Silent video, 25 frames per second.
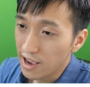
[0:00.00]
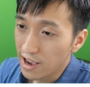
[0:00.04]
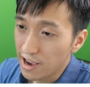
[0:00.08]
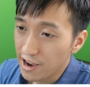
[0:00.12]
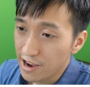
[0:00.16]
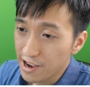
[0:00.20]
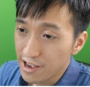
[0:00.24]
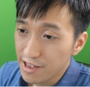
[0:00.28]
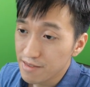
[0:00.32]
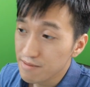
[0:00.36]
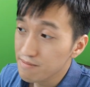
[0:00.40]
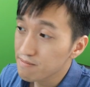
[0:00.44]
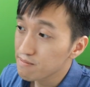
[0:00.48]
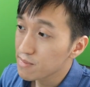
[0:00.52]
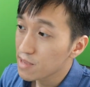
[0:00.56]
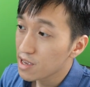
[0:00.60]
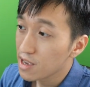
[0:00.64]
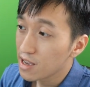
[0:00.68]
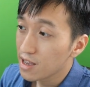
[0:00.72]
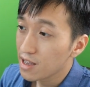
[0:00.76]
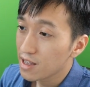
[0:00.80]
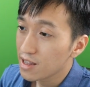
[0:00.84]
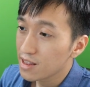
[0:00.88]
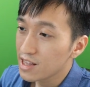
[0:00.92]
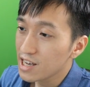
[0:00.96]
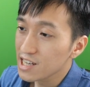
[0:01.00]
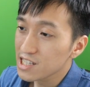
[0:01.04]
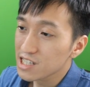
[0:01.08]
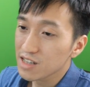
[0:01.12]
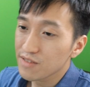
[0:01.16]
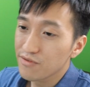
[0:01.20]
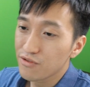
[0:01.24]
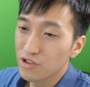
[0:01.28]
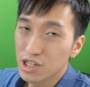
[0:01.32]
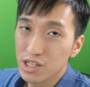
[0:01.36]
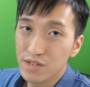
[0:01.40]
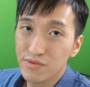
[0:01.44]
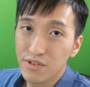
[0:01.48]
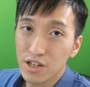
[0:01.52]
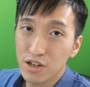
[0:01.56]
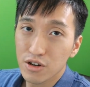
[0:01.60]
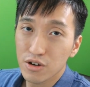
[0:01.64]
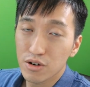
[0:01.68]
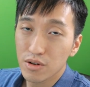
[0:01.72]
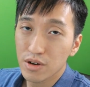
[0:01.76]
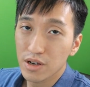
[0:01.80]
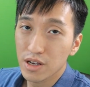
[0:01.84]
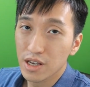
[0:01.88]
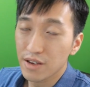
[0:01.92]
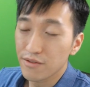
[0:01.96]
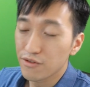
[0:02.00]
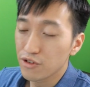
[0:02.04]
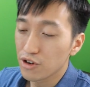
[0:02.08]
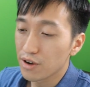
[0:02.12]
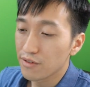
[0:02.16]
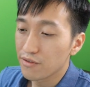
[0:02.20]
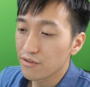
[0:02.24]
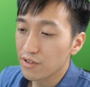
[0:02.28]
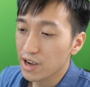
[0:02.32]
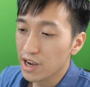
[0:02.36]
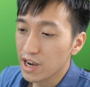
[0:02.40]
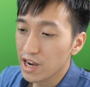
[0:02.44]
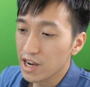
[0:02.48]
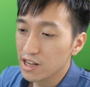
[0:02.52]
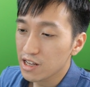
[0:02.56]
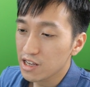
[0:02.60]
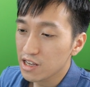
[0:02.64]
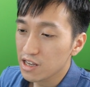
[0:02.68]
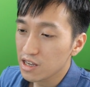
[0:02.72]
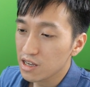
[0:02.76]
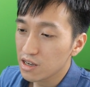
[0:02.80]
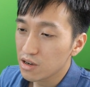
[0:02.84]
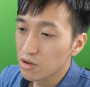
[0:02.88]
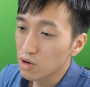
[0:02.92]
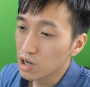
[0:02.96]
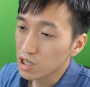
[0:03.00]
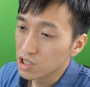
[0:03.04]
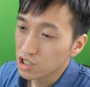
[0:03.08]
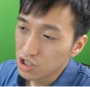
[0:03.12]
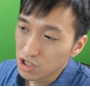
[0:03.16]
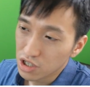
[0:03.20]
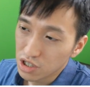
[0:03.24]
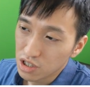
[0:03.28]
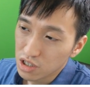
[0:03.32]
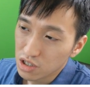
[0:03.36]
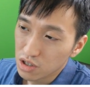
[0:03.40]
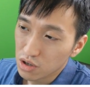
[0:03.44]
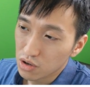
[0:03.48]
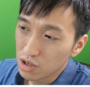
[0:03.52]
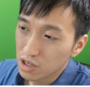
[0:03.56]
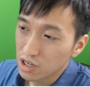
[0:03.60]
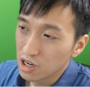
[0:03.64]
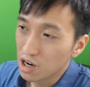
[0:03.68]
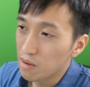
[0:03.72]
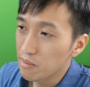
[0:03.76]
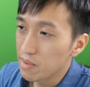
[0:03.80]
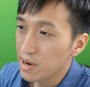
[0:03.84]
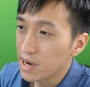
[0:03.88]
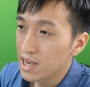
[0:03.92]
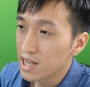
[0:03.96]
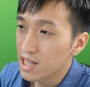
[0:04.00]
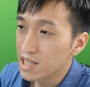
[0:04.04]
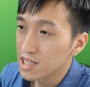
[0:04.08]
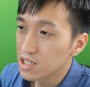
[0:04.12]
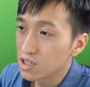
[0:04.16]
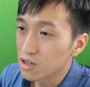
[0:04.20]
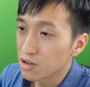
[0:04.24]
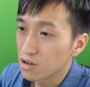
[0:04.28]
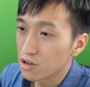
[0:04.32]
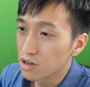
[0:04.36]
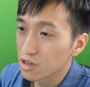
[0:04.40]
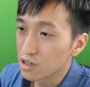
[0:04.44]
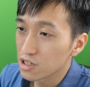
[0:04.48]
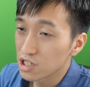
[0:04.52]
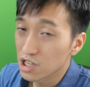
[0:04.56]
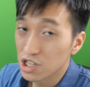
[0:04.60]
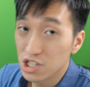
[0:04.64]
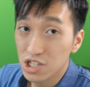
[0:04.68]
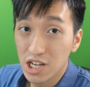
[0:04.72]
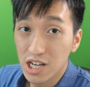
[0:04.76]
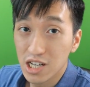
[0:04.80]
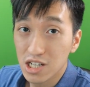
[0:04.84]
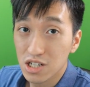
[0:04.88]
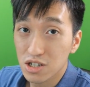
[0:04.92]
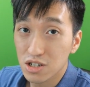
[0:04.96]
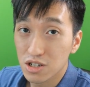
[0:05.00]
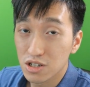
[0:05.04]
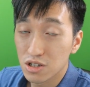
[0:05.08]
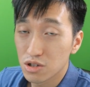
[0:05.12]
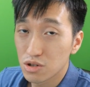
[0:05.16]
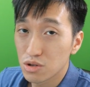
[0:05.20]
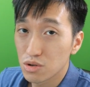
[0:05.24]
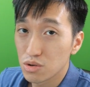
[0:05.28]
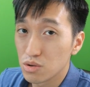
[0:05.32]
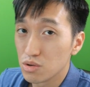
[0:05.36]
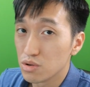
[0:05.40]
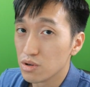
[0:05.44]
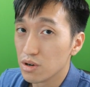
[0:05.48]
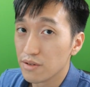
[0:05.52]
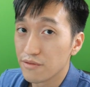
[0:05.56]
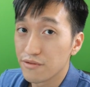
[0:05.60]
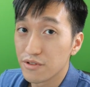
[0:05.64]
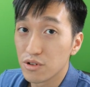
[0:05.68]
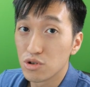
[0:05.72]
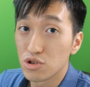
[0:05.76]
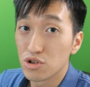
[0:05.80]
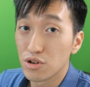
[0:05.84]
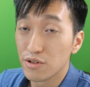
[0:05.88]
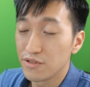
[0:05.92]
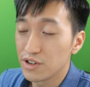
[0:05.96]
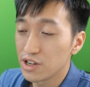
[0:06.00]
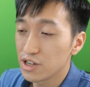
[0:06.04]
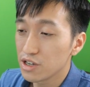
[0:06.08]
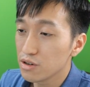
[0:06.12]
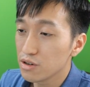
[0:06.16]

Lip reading: And that's it for this video. If you have any questions or comments or suggestion to a future